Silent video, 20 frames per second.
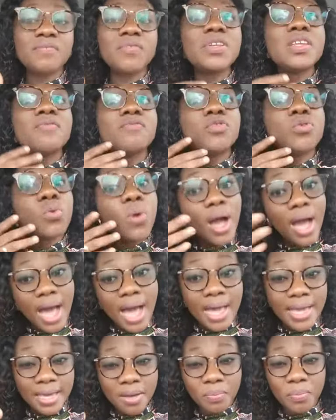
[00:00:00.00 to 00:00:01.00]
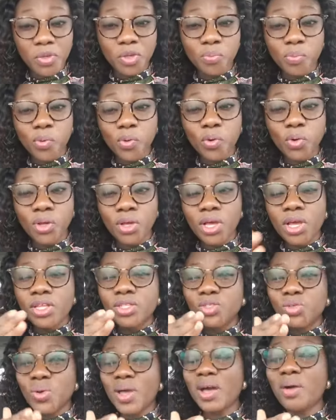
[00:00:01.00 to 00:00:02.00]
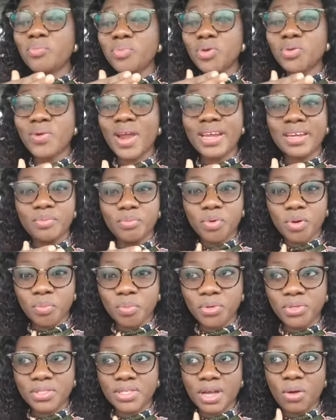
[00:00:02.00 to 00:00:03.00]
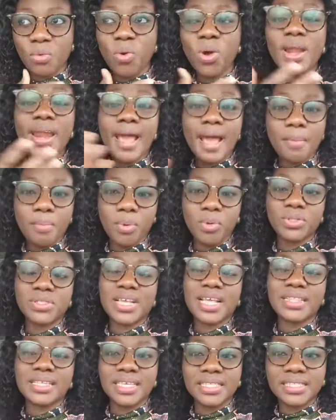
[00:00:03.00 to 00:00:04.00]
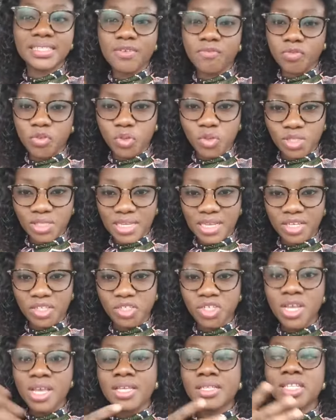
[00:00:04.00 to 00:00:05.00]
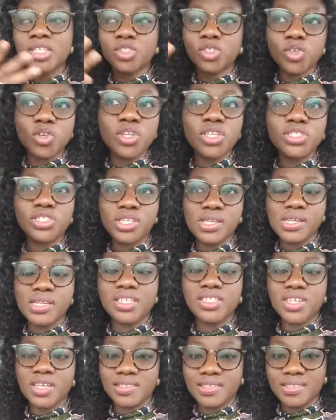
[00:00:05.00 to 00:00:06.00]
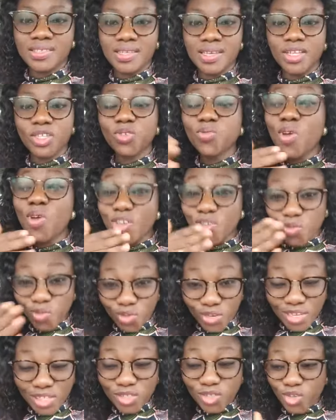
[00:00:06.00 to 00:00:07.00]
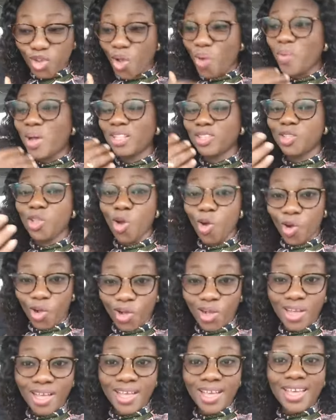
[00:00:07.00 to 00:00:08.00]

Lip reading: Even if you hire people to help you write the proposal, what happens at the interview stage, the due diligence stage, where you need to come and talk,